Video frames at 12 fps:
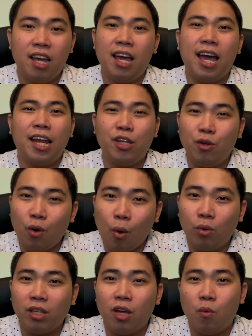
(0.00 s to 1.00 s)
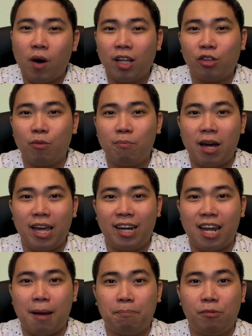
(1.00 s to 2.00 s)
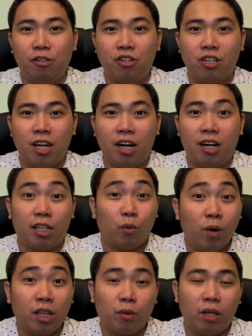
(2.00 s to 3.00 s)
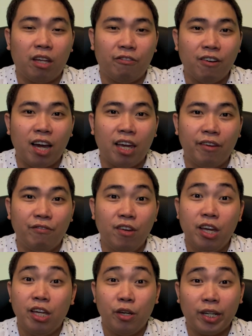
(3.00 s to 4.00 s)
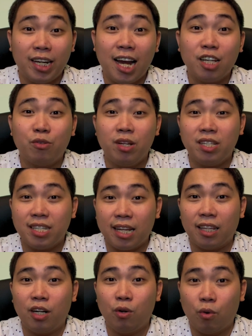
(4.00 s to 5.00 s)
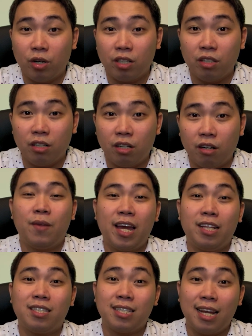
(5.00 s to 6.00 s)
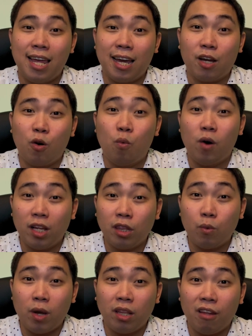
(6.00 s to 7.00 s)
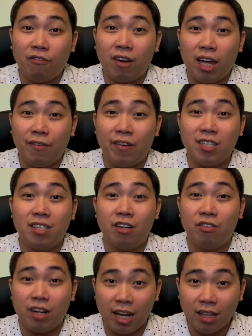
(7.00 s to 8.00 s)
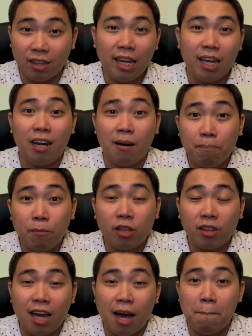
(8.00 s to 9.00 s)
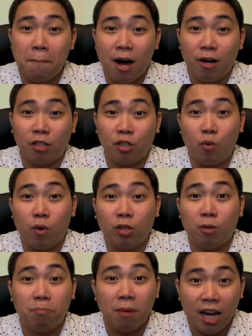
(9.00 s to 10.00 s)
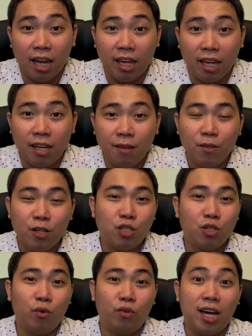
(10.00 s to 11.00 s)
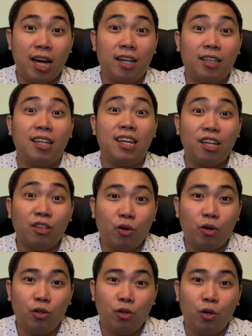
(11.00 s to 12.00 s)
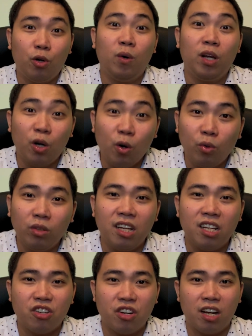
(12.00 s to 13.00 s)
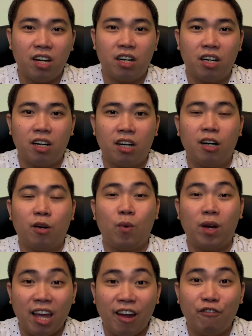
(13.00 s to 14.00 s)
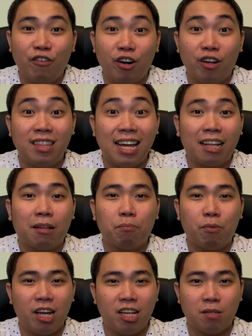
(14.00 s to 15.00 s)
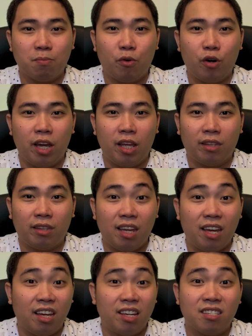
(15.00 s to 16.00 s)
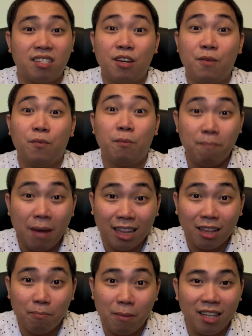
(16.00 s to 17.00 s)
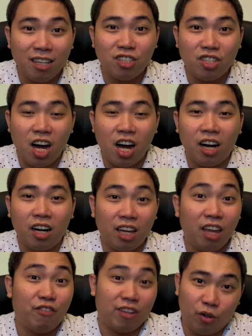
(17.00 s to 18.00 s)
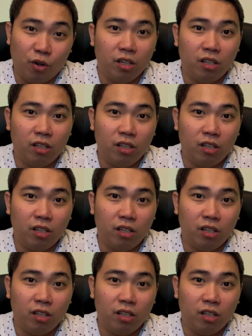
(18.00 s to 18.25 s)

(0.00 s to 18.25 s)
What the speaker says: and you only want to buy an Apple share at $125, you can actually set an order and select $125 as the rate, input the amount that you want to buy, so that eToro will only trigger whenever that price point is met by the stock, if at all.